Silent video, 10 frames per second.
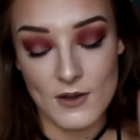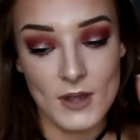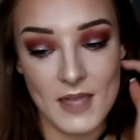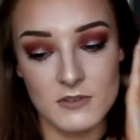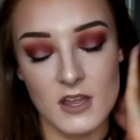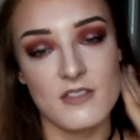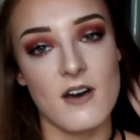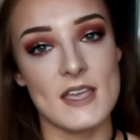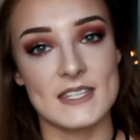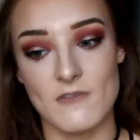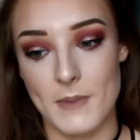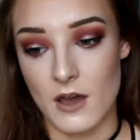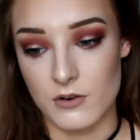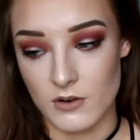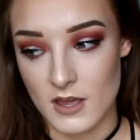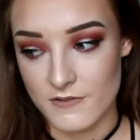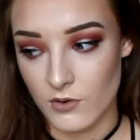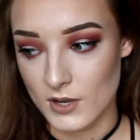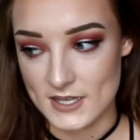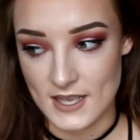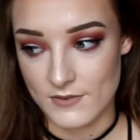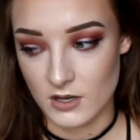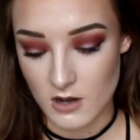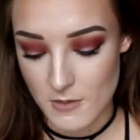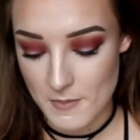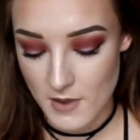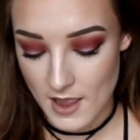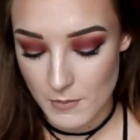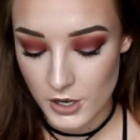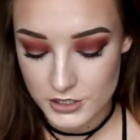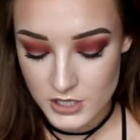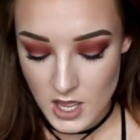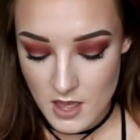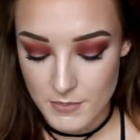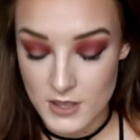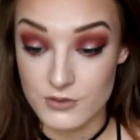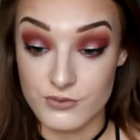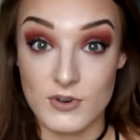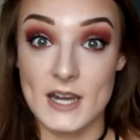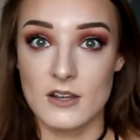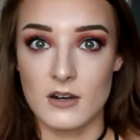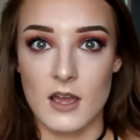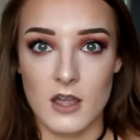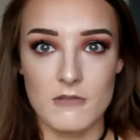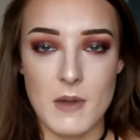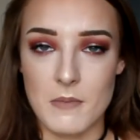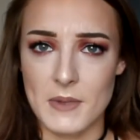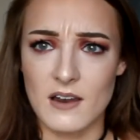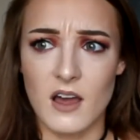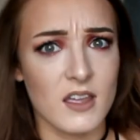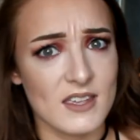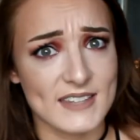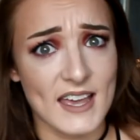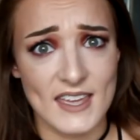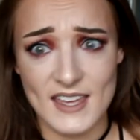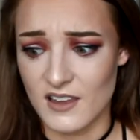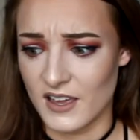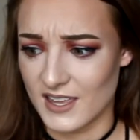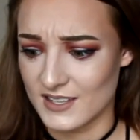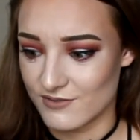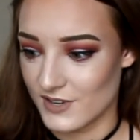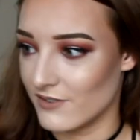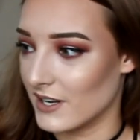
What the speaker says: it all came to like £37 or like £47. I can't remember how much, but it was really good. Like, I remember being like, is that it? Like, that's really,